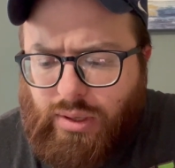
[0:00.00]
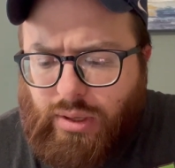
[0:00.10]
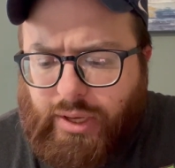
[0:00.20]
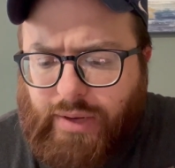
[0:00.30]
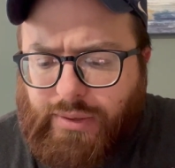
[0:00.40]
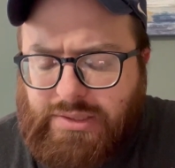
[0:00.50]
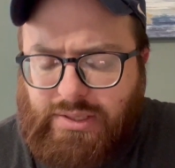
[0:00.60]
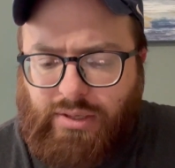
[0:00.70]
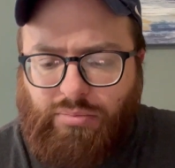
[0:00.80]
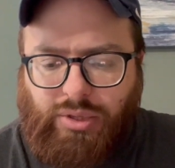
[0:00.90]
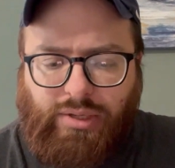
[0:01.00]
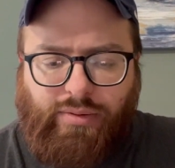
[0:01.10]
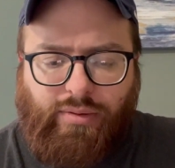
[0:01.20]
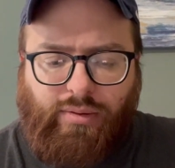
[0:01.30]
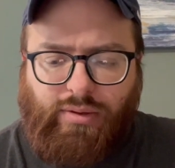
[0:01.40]
I can't really see any bleed
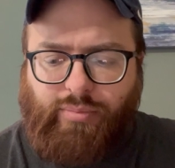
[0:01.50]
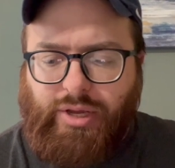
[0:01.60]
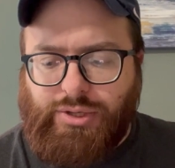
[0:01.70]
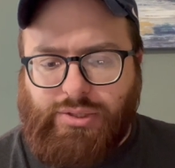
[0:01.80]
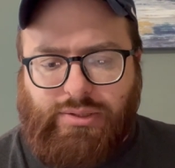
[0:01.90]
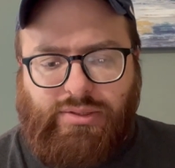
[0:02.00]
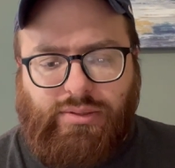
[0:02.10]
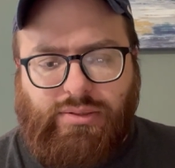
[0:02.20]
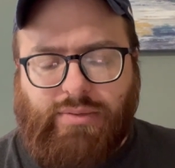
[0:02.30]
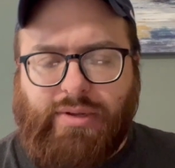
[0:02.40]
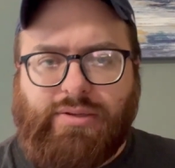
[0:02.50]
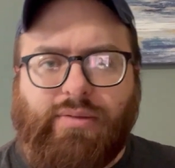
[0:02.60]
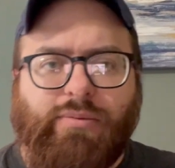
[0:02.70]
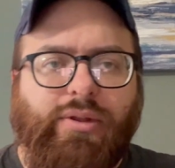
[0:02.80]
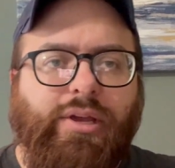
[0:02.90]
through on the pages. Sometimes
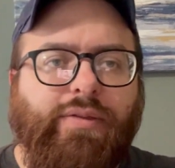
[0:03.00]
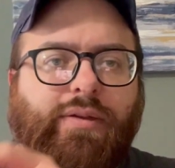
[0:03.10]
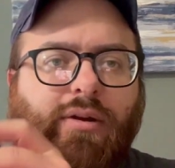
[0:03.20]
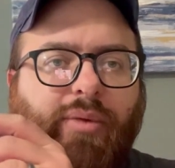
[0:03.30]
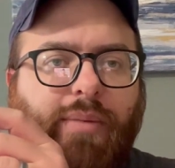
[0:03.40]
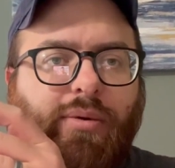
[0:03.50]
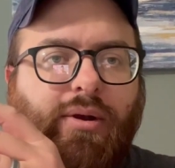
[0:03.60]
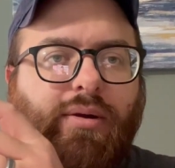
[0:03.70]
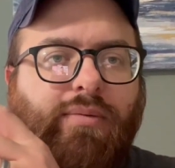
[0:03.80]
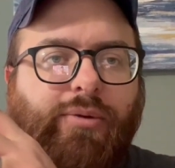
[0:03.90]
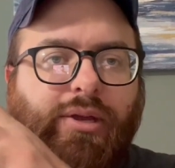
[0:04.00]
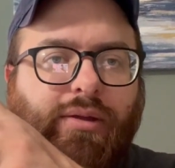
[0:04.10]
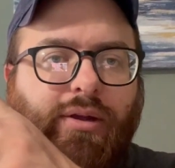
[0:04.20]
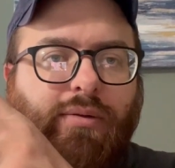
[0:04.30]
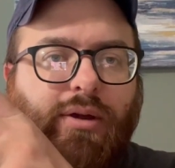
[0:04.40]
when you get thinner paper, when you get
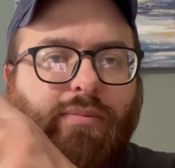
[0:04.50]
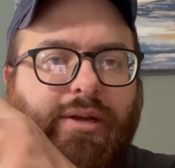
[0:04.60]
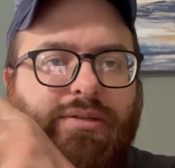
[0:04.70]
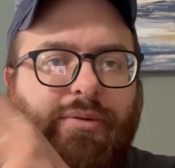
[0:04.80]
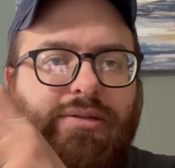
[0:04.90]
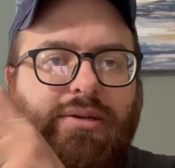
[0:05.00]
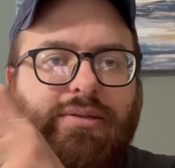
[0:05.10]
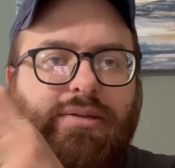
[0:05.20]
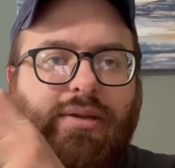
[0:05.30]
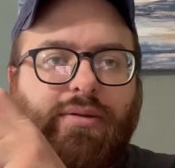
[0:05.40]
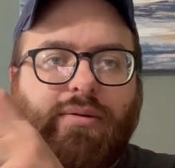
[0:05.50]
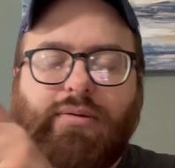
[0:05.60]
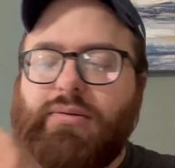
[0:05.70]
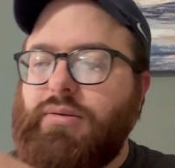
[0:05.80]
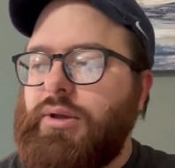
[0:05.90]
like a lot of white space, you can see through
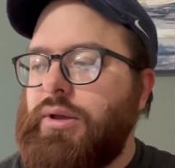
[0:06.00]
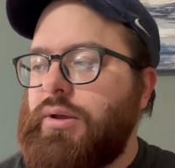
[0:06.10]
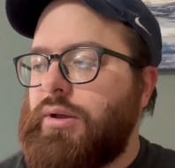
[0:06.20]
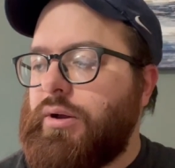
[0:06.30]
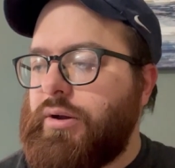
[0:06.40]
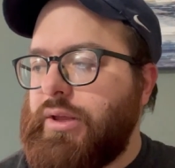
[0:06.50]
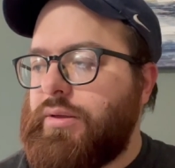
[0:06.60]
underneath